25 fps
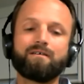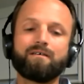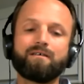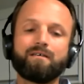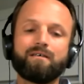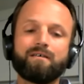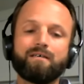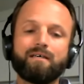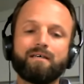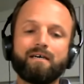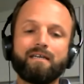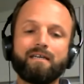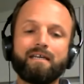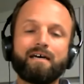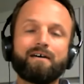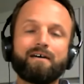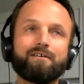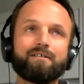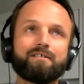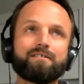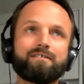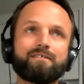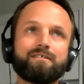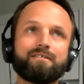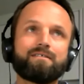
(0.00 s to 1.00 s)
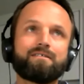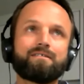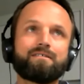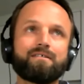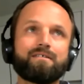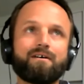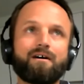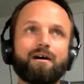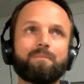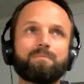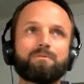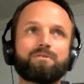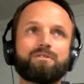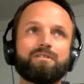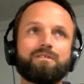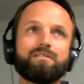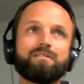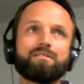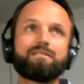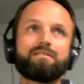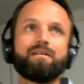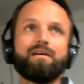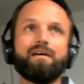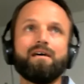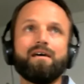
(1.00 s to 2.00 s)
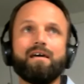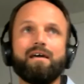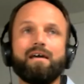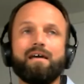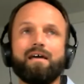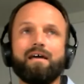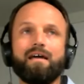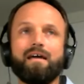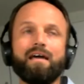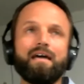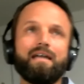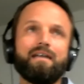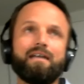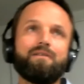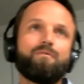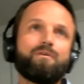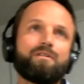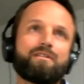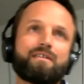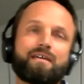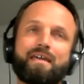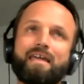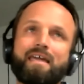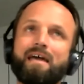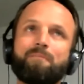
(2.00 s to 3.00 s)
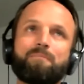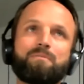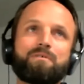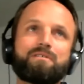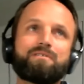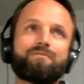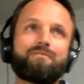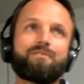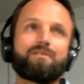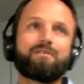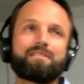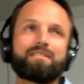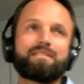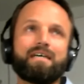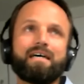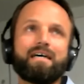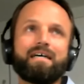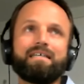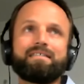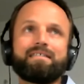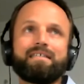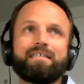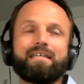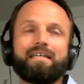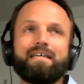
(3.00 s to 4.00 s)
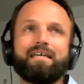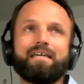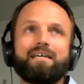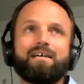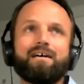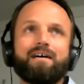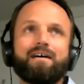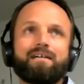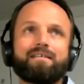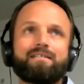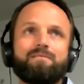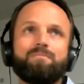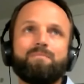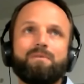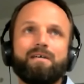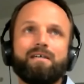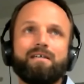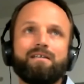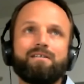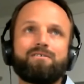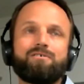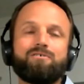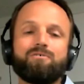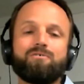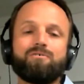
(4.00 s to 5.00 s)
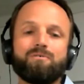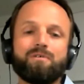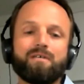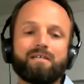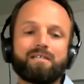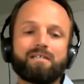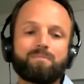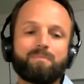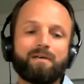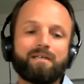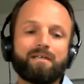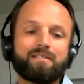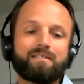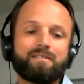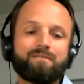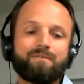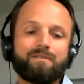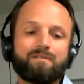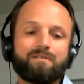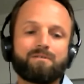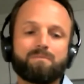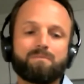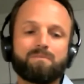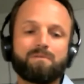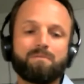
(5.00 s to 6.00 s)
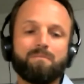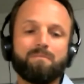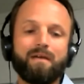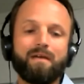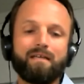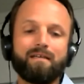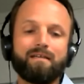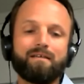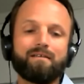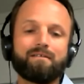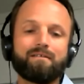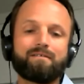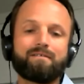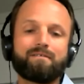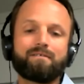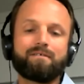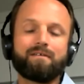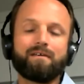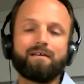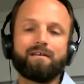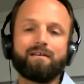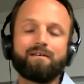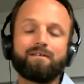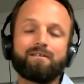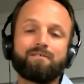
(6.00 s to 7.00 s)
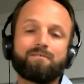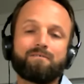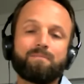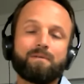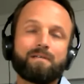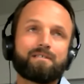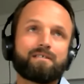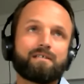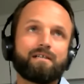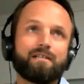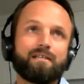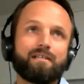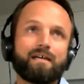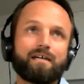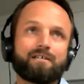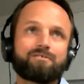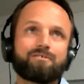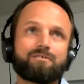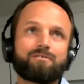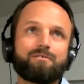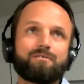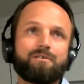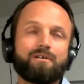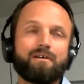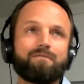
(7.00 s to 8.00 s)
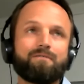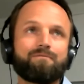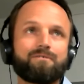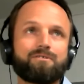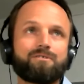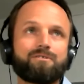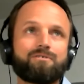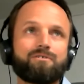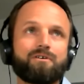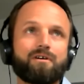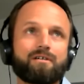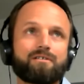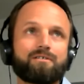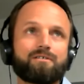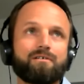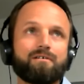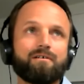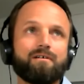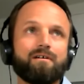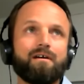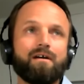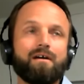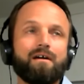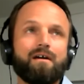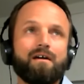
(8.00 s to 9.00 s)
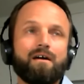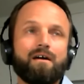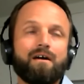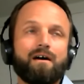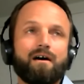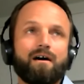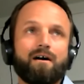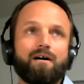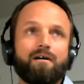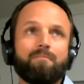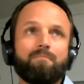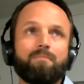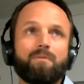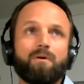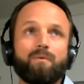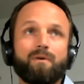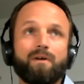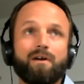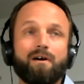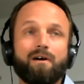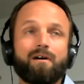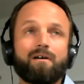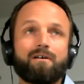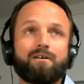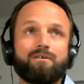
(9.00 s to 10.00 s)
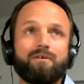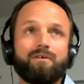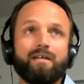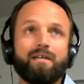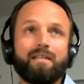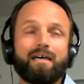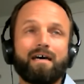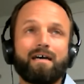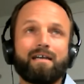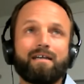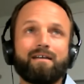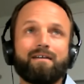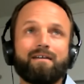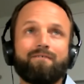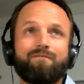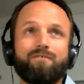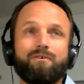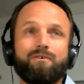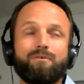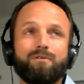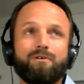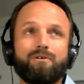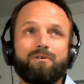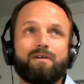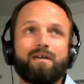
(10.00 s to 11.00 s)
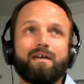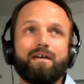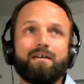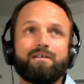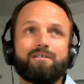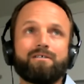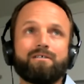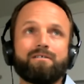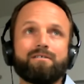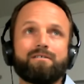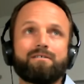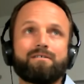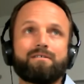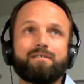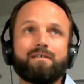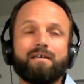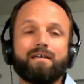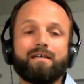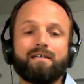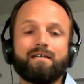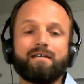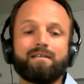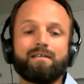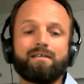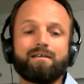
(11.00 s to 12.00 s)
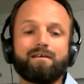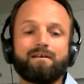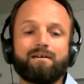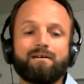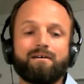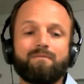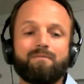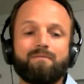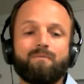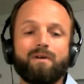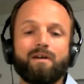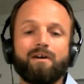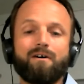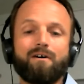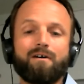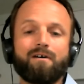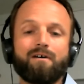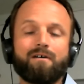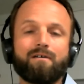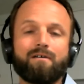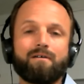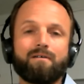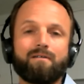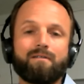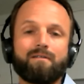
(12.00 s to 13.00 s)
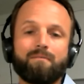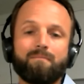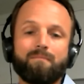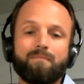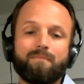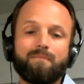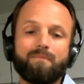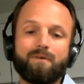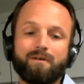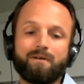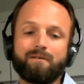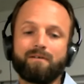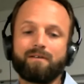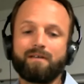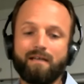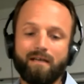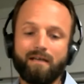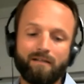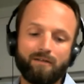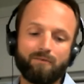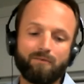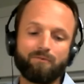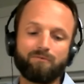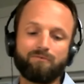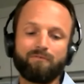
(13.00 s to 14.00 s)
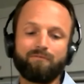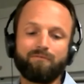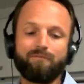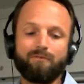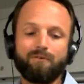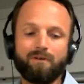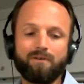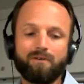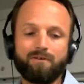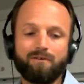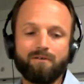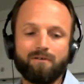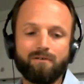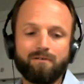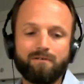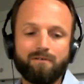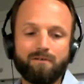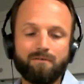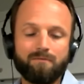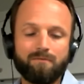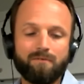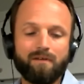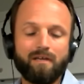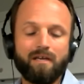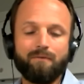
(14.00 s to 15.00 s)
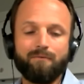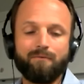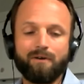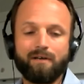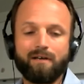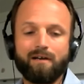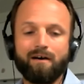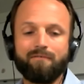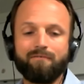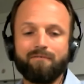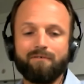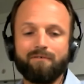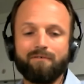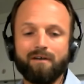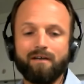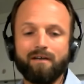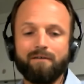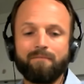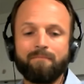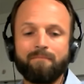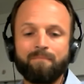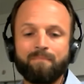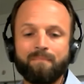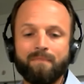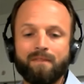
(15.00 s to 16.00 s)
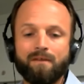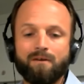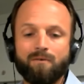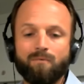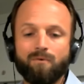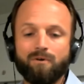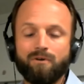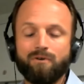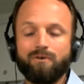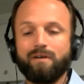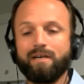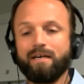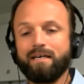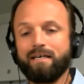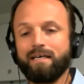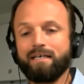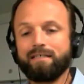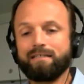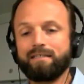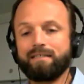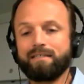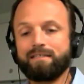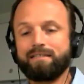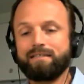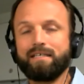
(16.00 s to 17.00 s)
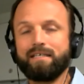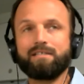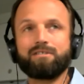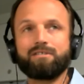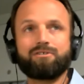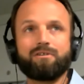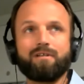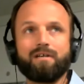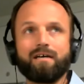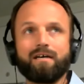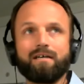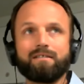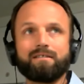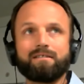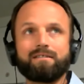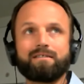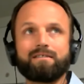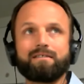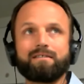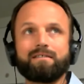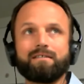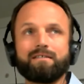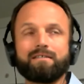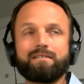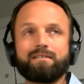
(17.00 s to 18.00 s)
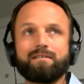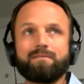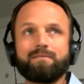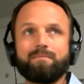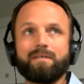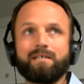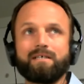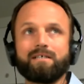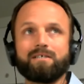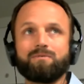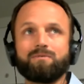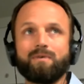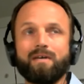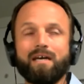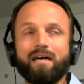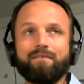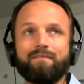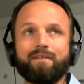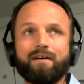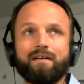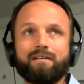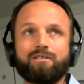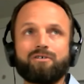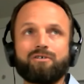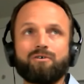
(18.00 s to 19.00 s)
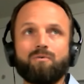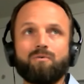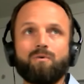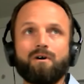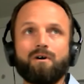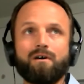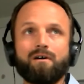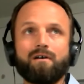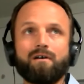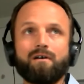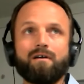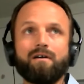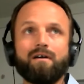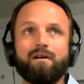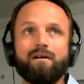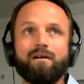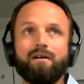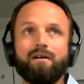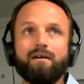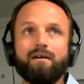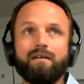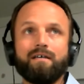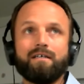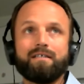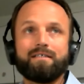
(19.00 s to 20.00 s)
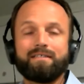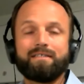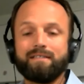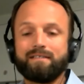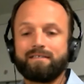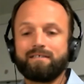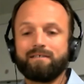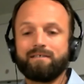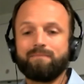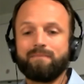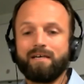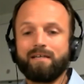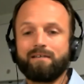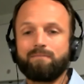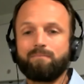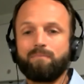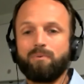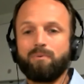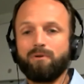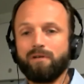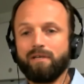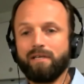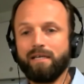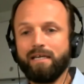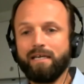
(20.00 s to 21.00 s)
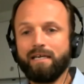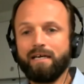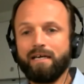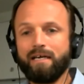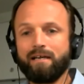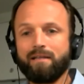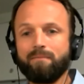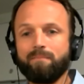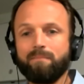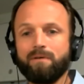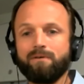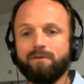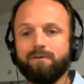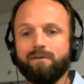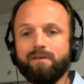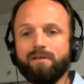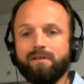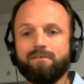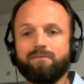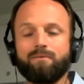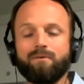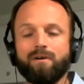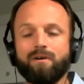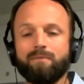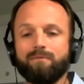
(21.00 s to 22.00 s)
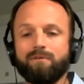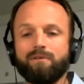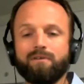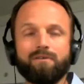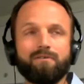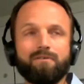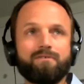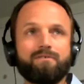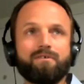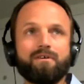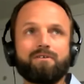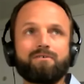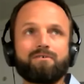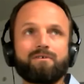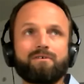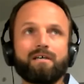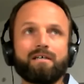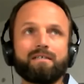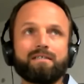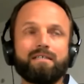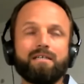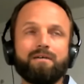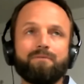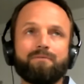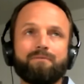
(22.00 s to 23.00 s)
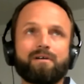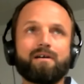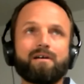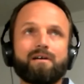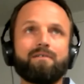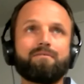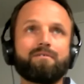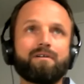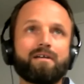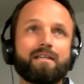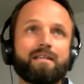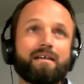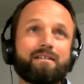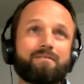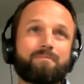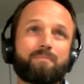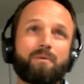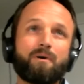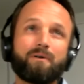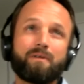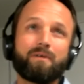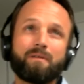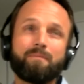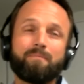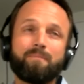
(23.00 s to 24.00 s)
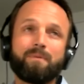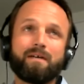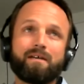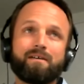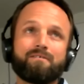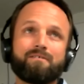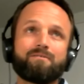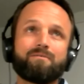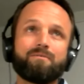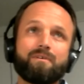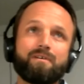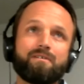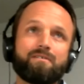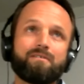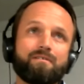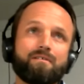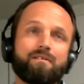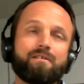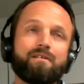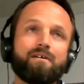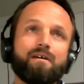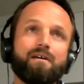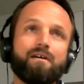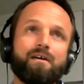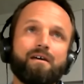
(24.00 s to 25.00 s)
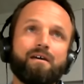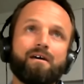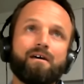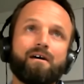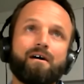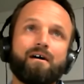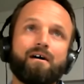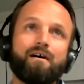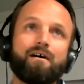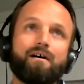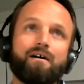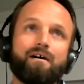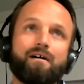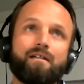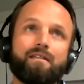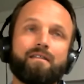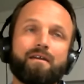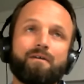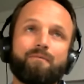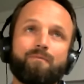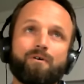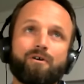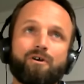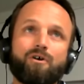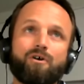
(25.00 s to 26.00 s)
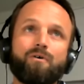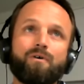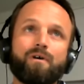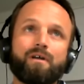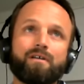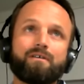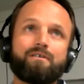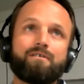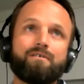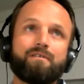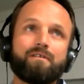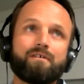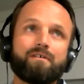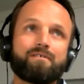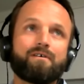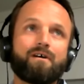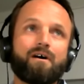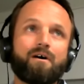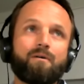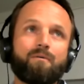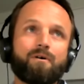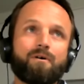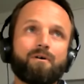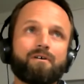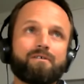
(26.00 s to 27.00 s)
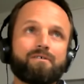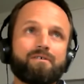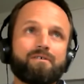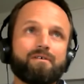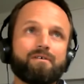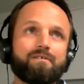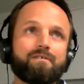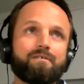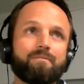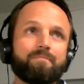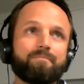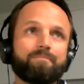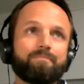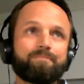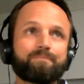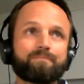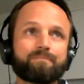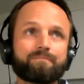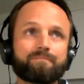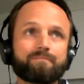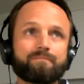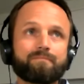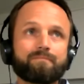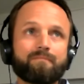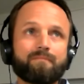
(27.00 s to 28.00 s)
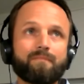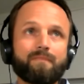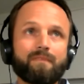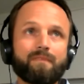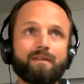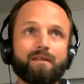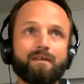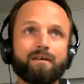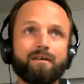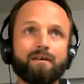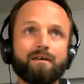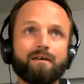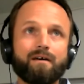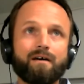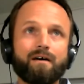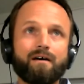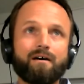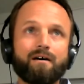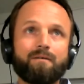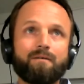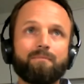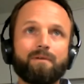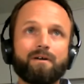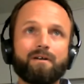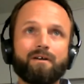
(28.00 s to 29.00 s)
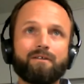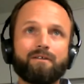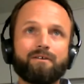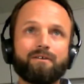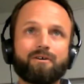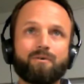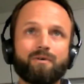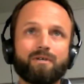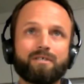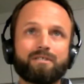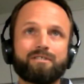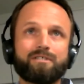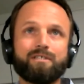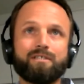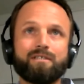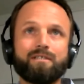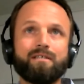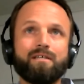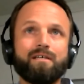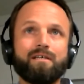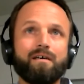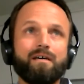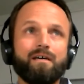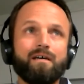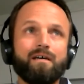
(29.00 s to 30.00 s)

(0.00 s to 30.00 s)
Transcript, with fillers: uh, analysis options and with a campus of our size, it, it, got to be too expensive in terms of maintenance and especially electrical infrastructure. Um, but we are doing that in a few locations, and uh, we are the, what Kelly was referring to in terms of heat recovery. We're doing it as a centralized system because we have that chill water system that's pulling heat out of the buildings. We're able to do centralized heat recovery, and that's probably the biggest reason uh, that we're going to this hot water system. Um, another question